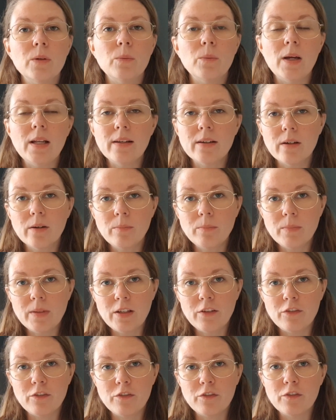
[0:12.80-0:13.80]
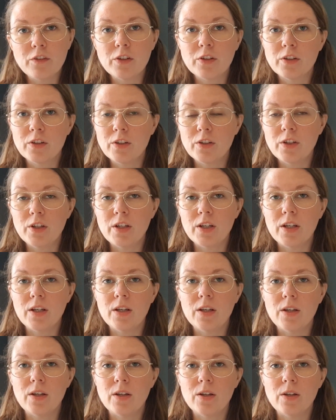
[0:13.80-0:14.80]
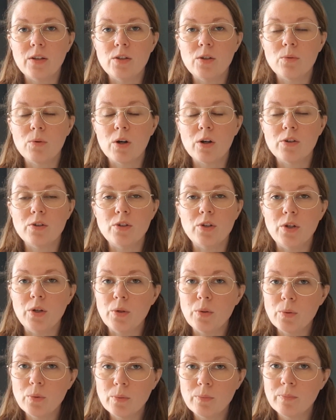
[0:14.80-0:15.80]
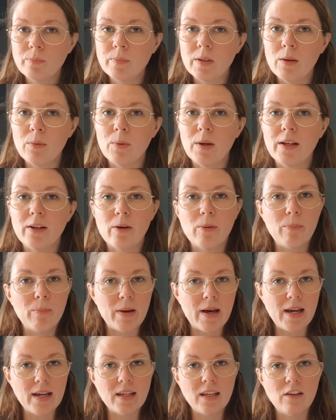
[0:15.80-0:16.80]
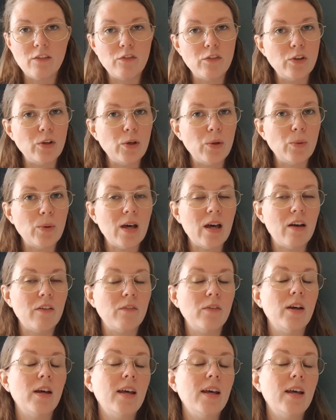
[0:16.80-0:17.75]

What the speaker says: Welcome if you are new, and welcome back if you have